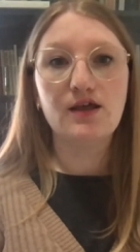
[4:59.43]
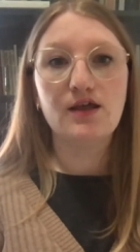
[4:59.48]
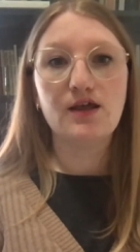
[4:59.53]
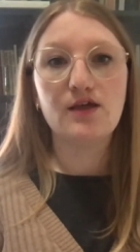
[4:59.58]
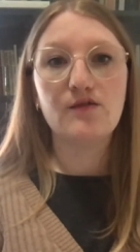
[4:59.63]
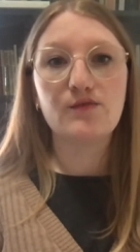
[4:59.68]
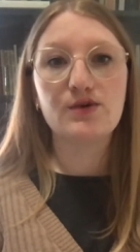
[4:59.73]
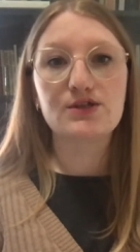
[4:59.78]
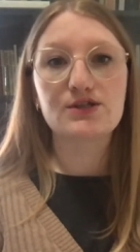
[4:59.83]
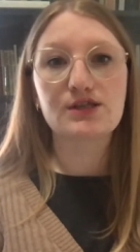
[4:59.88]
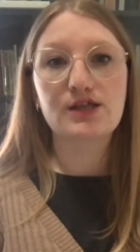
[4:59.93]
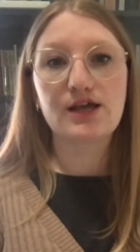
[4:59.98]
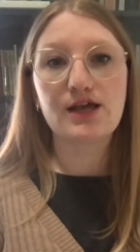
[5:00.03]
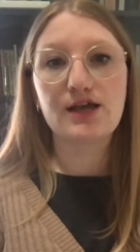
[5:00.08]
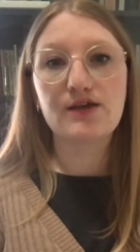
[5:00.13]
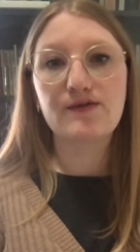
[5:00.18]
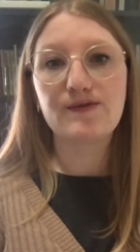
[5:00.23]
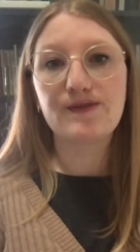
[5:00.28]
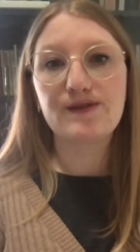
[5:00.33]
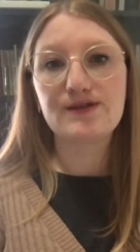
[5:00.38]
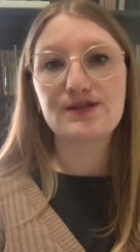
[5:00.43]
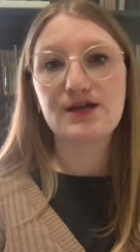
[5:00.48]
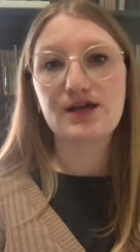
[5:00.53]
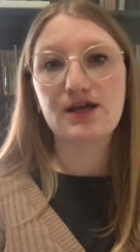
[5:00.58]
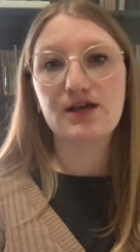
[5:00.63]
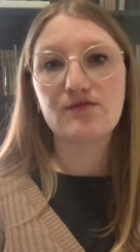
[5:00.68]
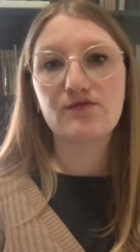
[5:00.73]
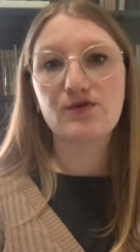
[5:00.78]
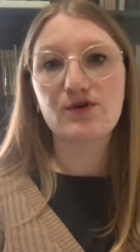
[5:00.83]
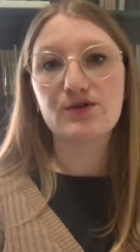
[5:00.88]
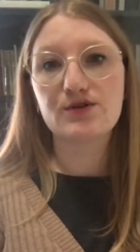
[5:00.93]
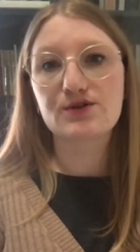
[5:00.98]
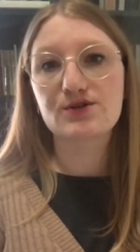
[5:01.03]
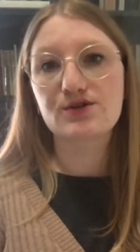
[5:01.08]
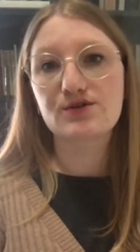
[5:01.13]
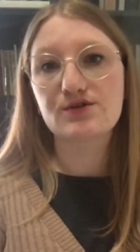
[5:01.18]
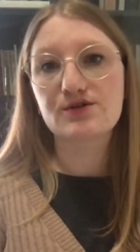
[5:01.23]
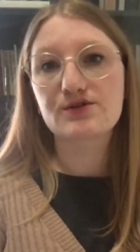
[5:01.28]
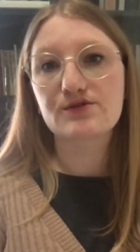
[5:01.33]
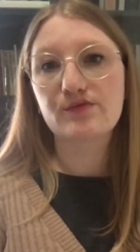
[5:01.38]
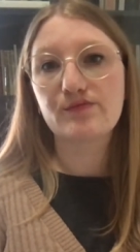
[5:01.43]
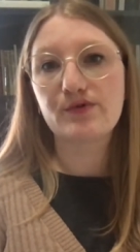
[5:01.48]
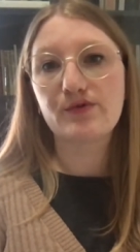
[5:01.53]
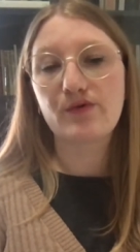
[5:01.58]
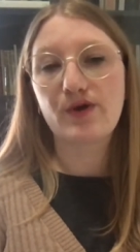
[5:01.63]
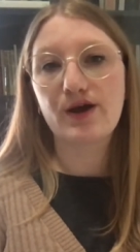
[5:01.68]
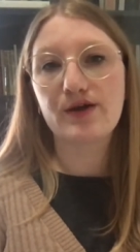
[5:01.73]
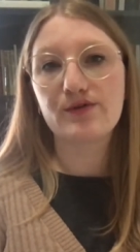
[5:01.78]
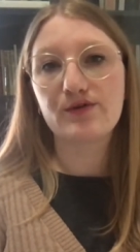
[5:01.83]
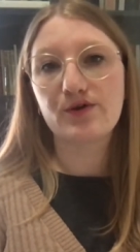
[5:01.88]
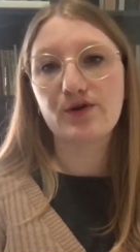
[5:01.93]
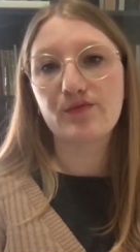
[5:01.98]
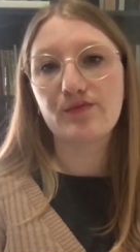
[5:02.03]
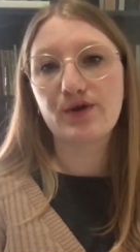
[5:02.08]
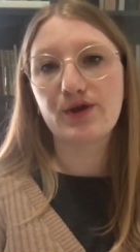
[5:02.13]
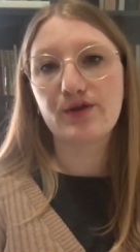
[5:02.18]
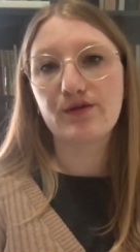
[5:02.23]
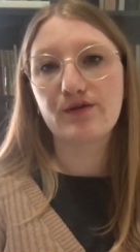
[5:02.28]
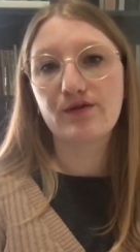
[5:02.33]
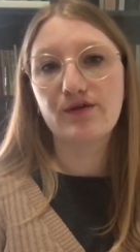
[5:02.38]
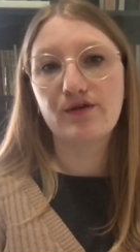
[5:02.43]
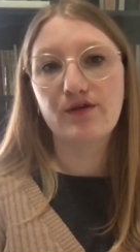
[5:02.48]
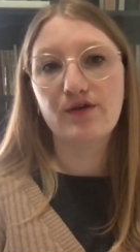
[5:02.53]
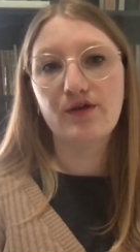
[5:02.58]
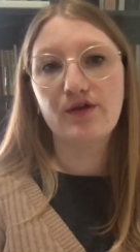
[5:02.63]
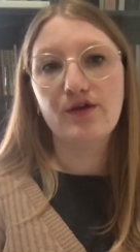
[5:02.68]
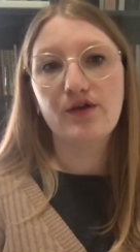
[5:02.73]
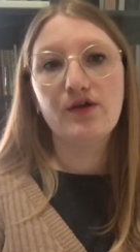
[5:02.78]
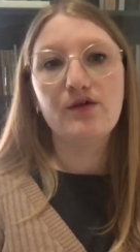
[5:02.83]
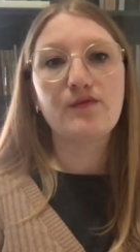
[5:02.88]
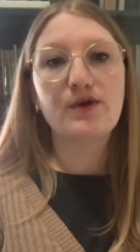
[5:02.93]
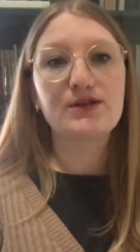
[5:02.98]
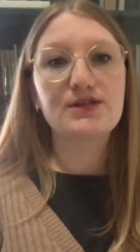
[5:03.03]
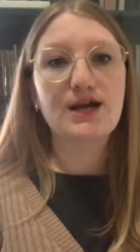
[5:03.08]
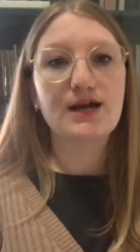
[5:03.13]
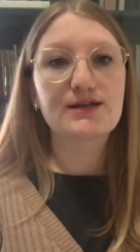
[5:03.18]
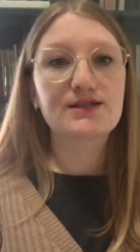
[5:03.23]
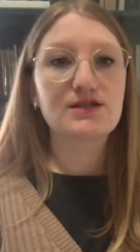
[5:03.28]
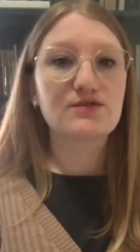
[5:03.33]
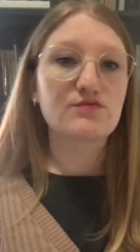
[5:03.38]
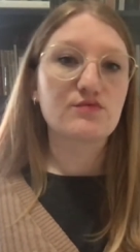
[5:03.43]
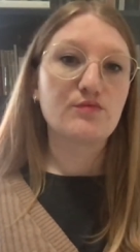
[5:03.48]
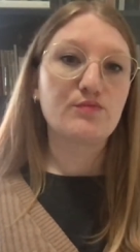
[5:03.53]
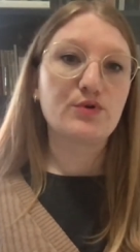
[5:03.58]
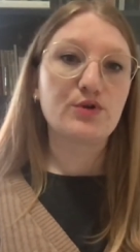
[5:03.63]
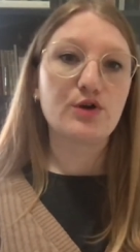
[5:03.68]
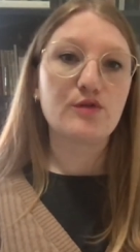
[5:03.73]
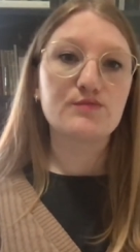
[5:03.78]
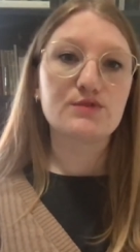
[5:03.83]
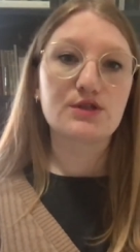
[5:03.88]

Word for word: in which later in the day roller shutters would be wide open, where taxis would pull up